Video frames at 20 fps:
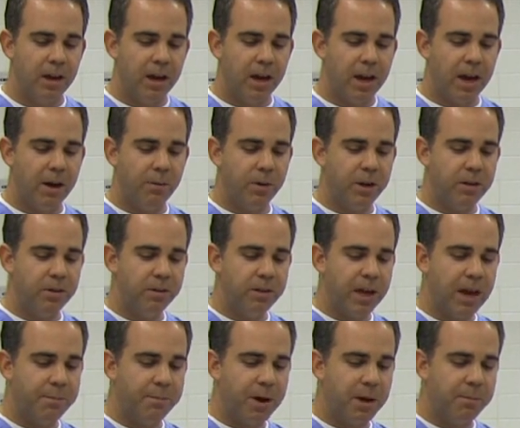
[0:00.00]
And we do
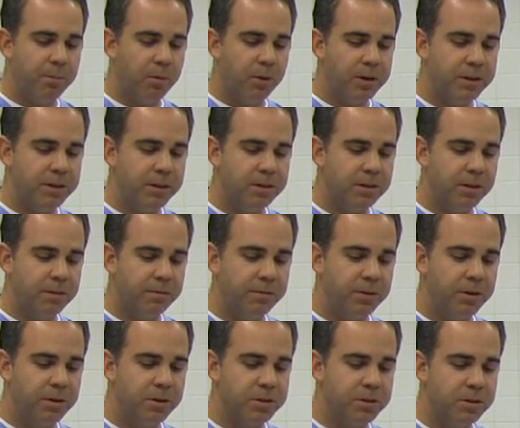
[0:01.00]
that by pointing to the
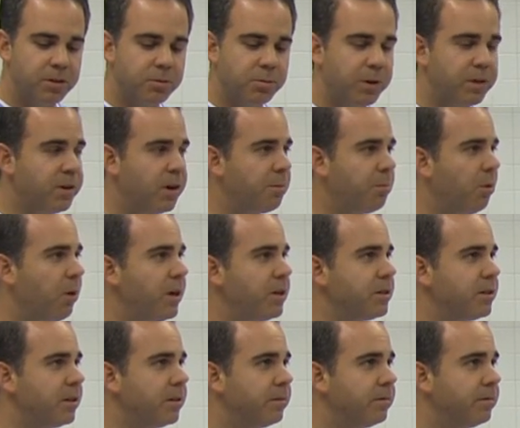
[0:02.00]
fiducials with our
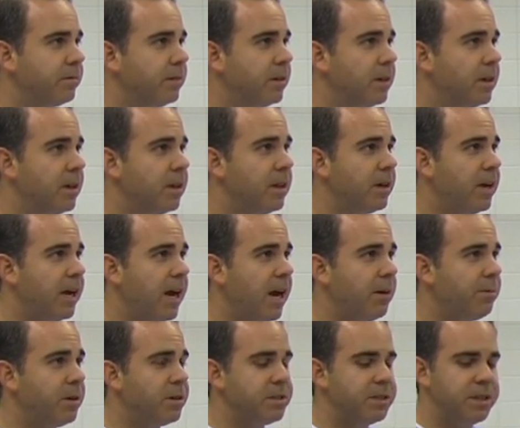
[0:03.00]
pointer. The
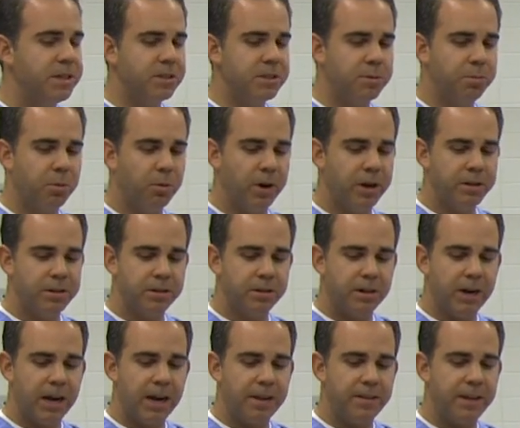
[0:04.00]
camera sees the
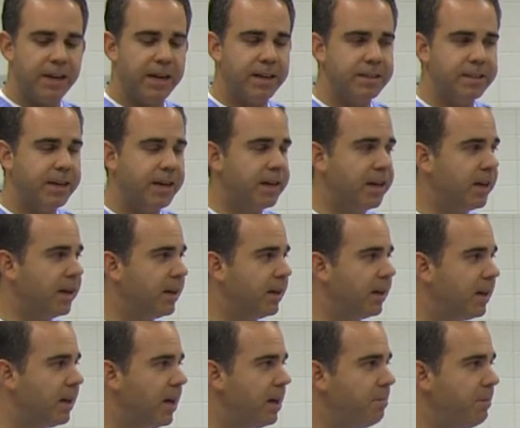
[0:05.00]
pointer and the antenna
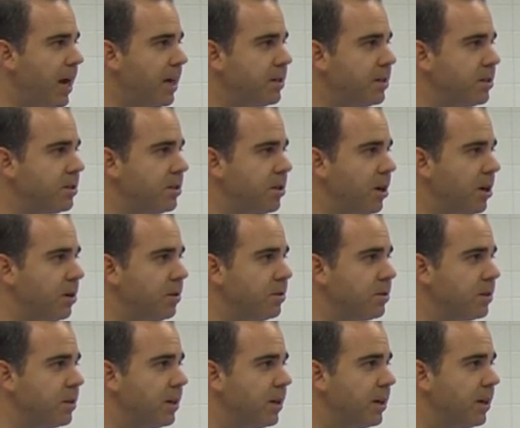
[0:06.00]
and matches
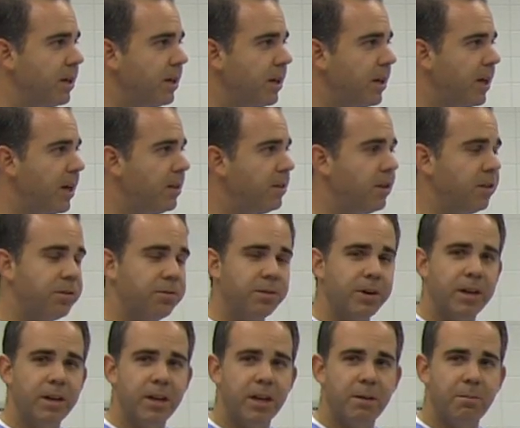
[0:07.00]
those in the
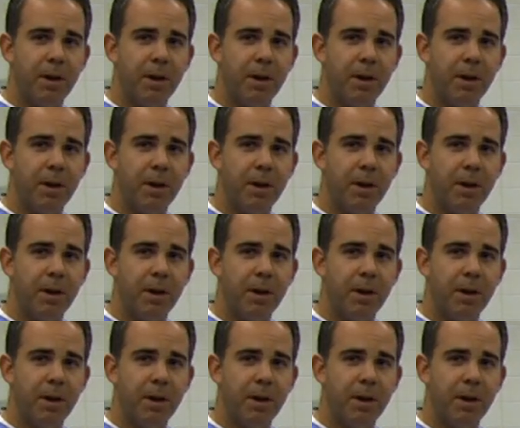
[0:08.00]
3D